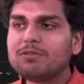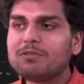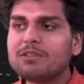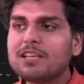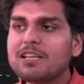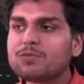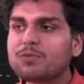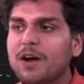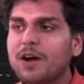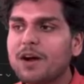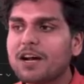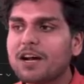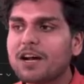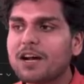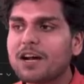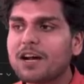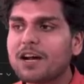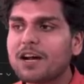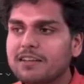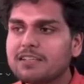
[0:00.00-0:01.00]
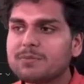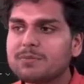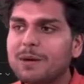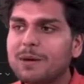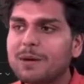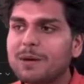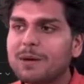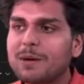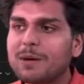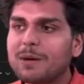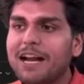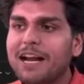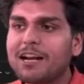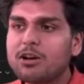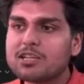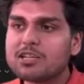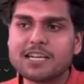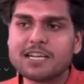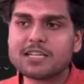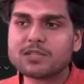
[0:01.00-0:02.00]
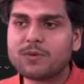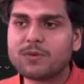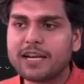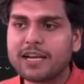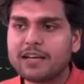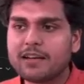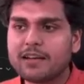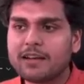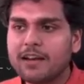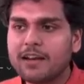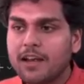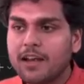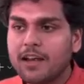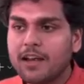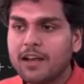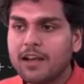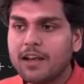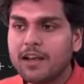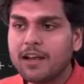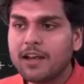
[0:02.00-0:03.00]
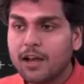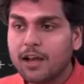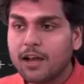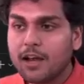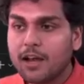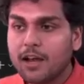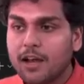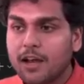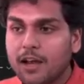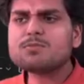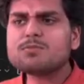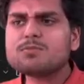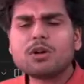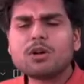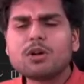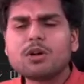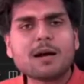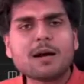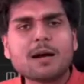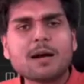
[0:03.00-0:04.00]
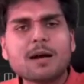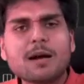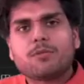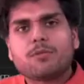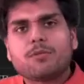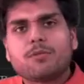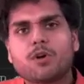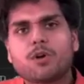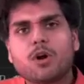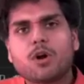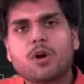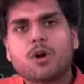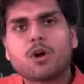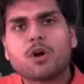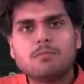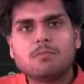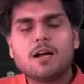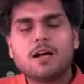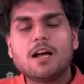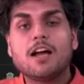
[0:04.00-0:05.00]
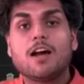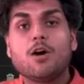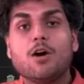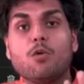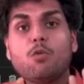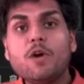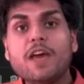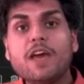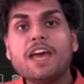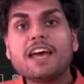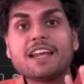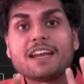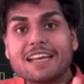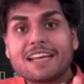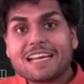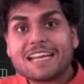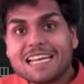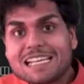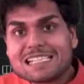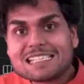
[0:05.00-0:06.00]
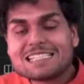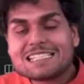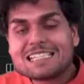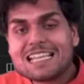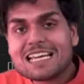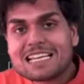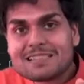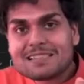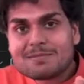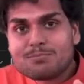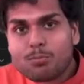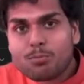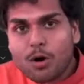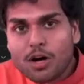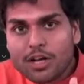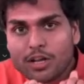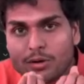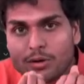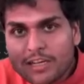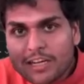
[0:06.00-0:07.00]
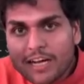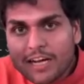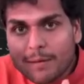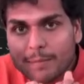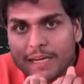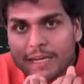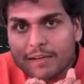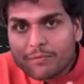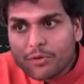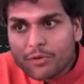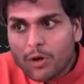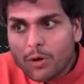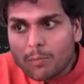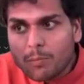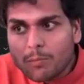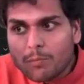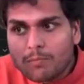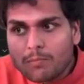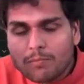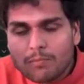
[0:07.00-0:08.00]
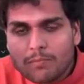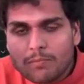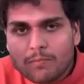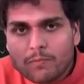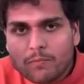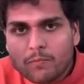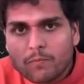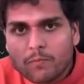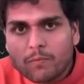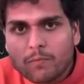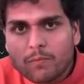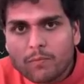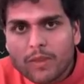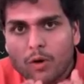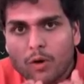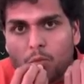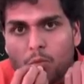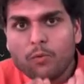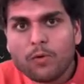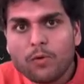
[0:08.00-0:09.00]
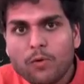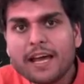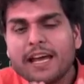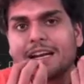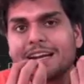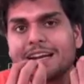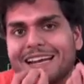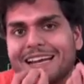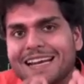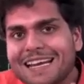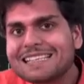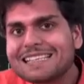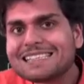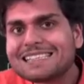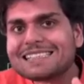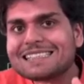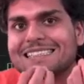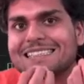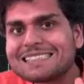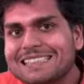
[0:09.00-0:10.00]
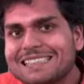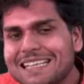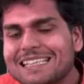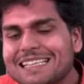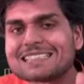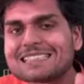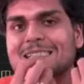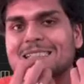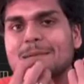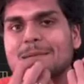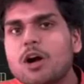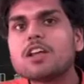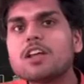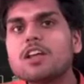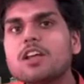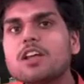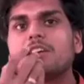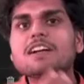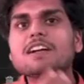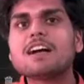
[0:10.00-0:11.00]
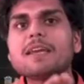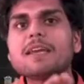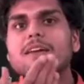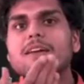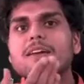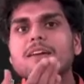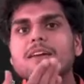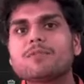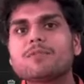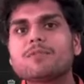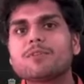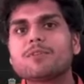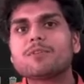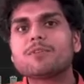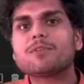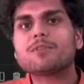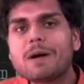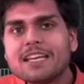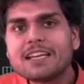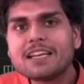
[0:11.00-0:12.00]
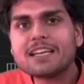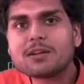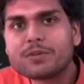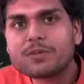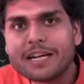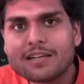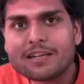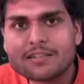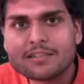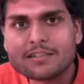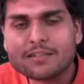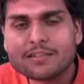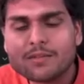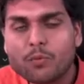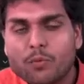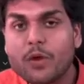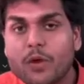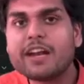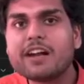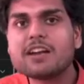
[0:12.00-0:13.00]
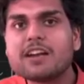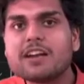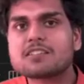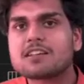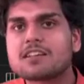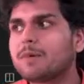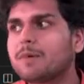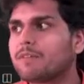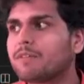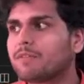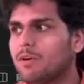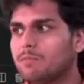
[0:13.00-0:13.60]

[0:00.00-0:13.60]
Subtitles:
function, this multiply.js file. Where is this module coming from? Where is this module coming from? Where is this module coming from, my dear friends? Where it is coming from,